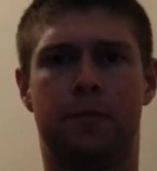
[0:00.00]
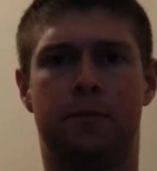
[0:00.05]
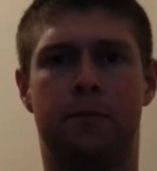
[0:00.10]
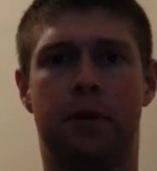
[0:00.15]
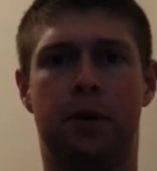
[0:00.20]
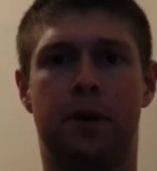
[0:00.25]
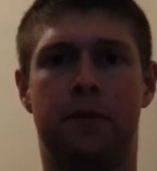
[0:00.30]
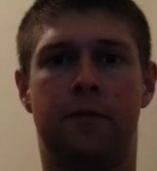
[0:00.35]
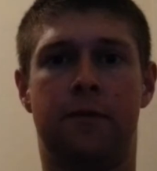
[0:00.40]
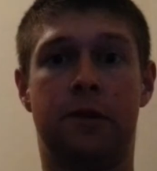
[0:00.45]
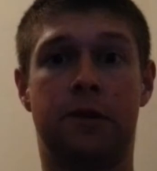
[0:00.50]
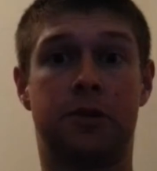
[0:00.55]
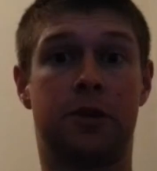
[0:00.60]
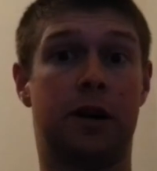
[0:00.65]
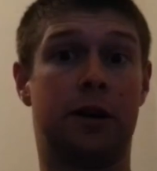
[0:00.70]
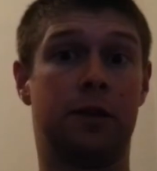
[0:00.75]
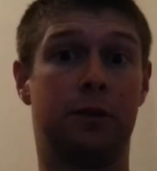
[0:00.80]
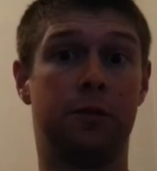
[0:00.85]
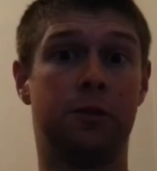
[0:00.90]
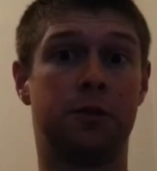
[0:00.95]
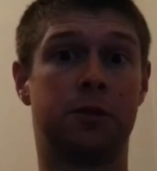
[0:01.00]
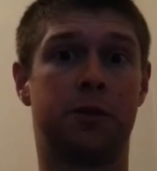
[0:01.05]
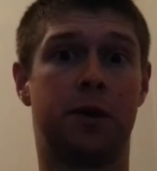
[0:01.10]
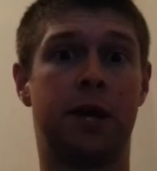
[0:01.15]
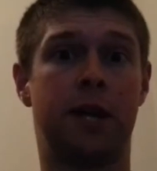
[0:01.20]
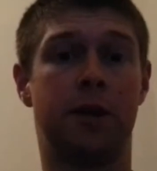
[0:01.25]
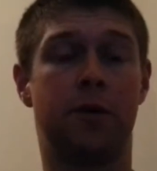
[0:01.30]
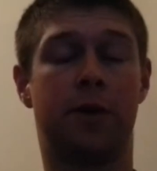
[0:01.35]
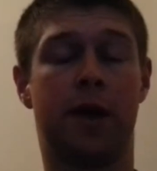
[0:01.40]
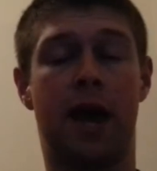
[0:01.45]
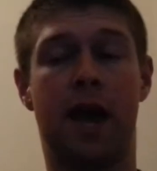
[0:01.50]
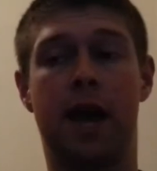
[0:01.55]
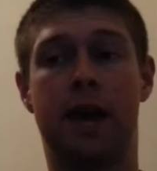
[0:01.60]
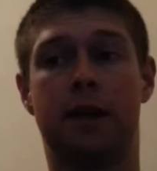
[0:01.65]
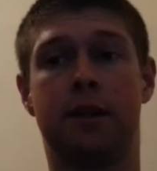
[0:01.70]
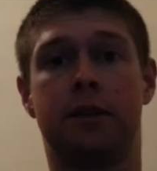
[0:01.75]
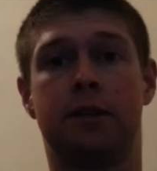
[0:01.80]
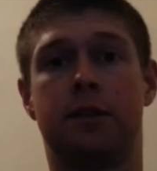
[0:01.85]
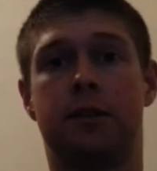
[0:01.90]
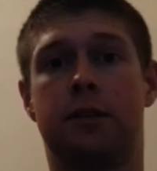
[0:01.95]
But if you're trying to lose weight and you
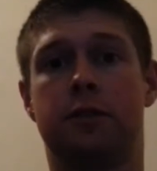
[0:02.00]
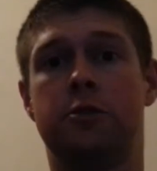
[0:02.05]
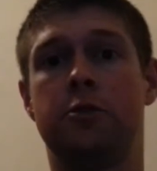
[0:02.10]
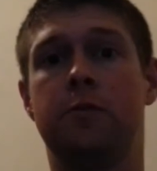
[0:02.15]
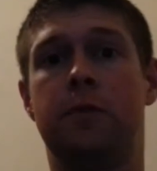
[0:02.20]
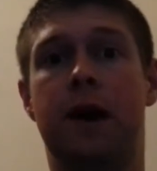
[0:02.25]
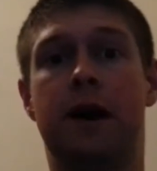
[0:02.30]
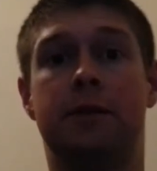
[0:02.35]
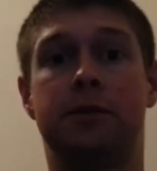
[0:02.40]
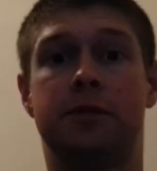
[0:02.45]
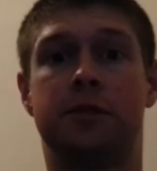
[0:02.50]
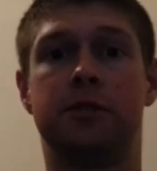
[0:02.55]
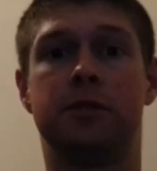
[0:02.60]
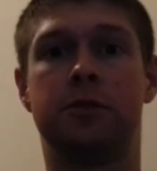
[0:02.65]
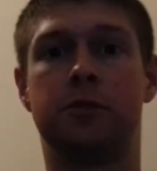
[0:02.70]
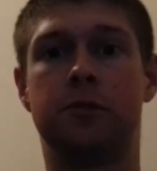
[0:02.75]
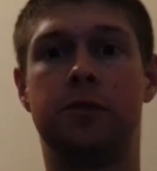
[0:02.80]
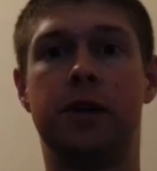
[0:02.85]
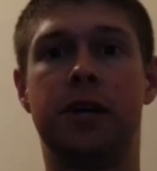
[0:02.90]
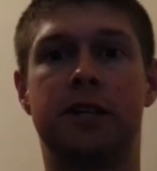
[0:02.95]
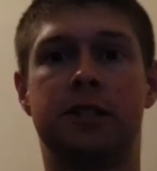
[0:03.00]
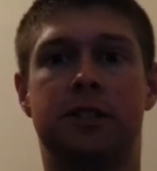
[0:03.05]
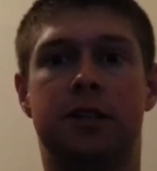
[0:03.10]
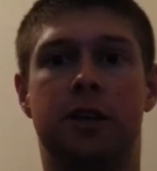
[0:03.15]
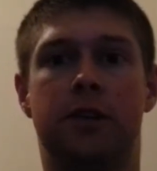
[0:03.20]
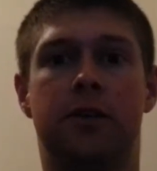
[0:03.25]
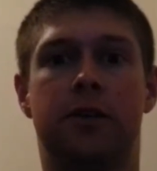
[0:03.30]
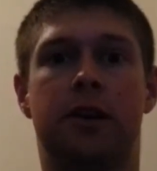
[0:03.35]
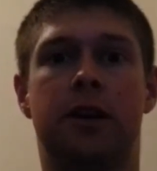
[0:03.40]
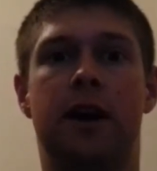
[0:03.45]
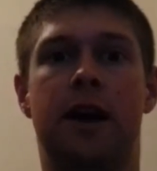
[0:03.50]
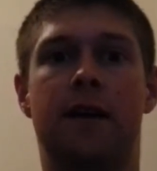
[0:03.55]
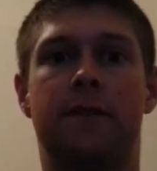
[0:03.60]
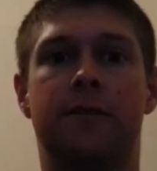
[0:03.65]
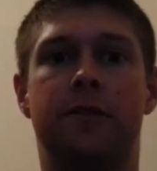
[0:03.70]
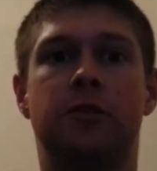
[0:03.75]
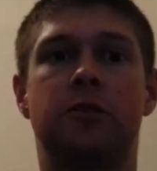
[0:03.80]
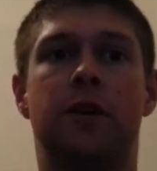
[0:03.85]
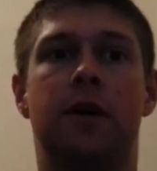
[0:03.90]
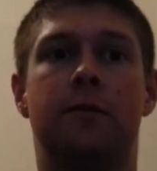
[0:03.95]
gain 2 pounds in 2 weeks, then you're going to
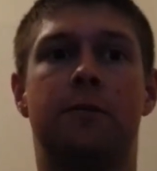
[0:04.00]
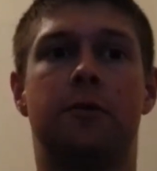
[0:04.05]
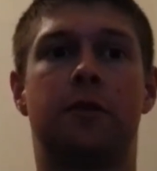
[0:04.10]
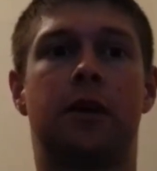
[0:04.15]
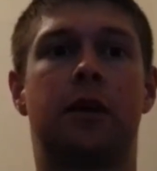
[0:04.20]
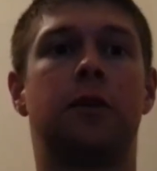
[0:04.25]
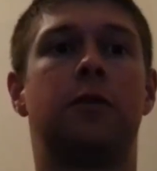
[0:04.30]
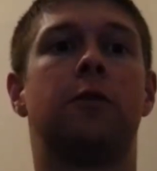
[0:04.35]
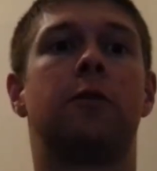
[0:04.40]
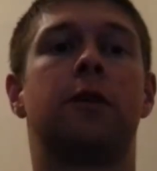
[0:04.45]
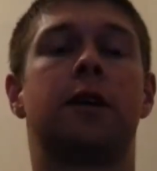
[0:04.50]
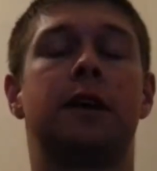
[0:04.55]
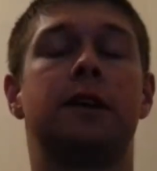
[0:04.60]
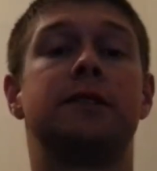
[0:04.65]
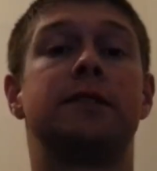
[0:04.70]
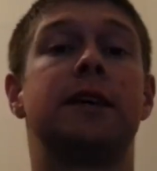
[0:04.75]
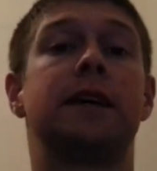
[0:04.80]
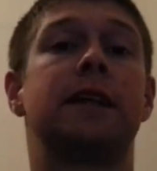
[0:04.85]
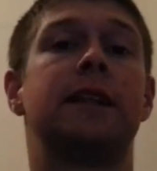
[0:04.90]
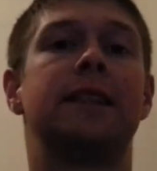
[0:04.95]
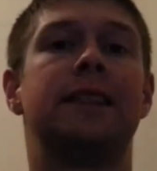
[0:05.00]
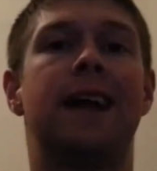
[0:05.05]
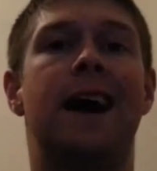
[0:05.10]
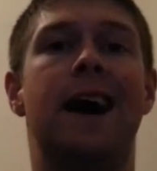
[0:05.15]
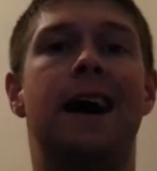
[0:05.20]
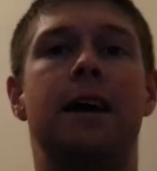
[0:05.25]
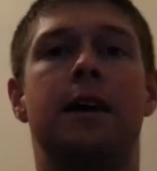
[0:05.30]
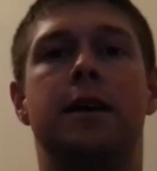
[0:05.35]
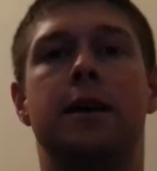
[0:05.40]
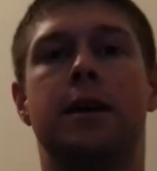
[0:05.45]
have to drop your caloric intake a lot.